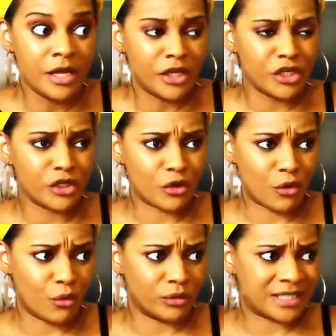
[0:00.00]
you
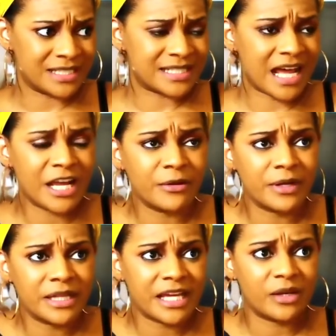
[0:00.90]
know,
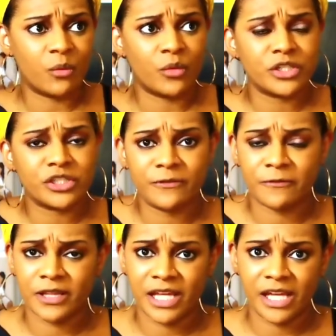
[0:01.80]
desiring that and wishing
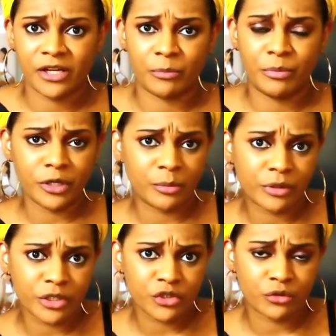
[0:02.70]
for that or putting
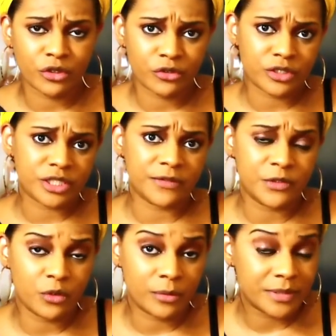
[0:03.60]
pressure on yourself
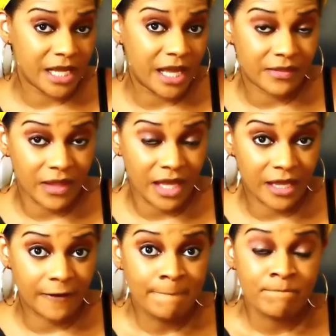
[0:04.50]
to obtain
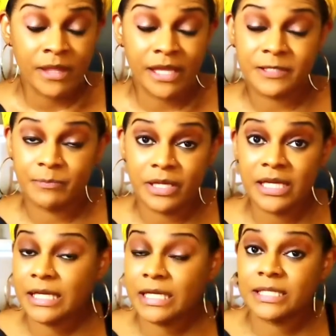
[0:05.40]
that. It's
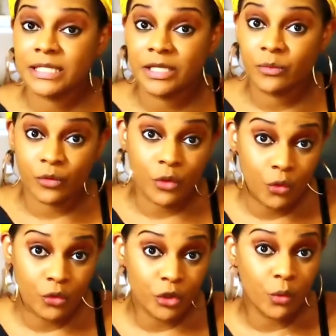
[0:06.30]
being content with
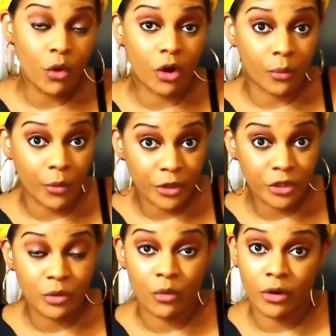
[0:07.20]
who you are, where
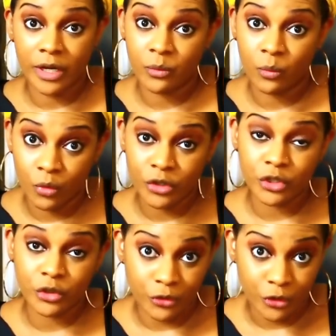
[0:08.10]
you are, and what
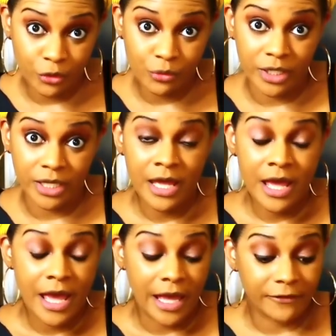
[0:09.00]
you're doing
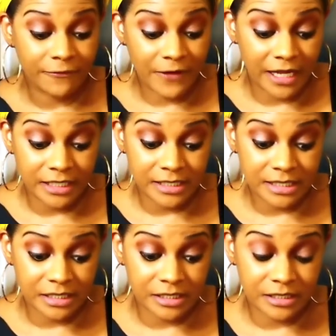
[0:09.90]
and finding a
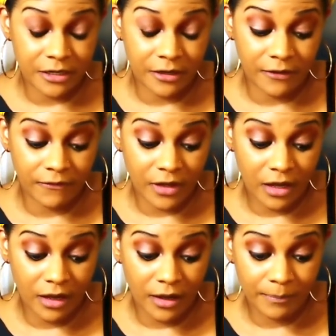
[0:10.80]
sense
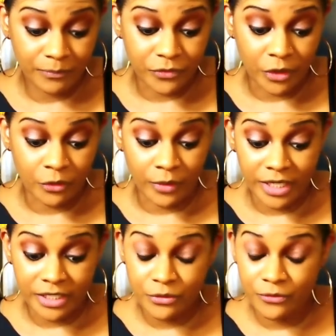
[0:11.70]
of
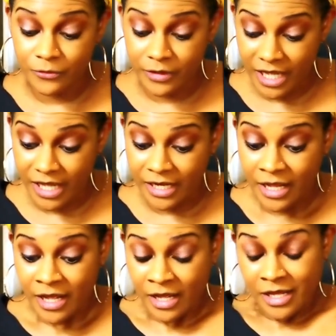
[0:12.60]
gratitude for that.
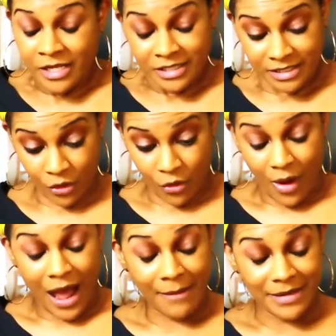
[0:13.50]

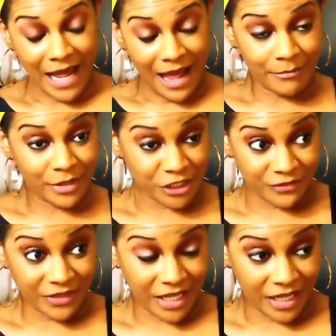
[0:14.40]
So I'm not much
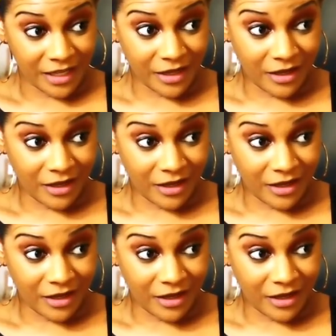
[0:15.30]
of a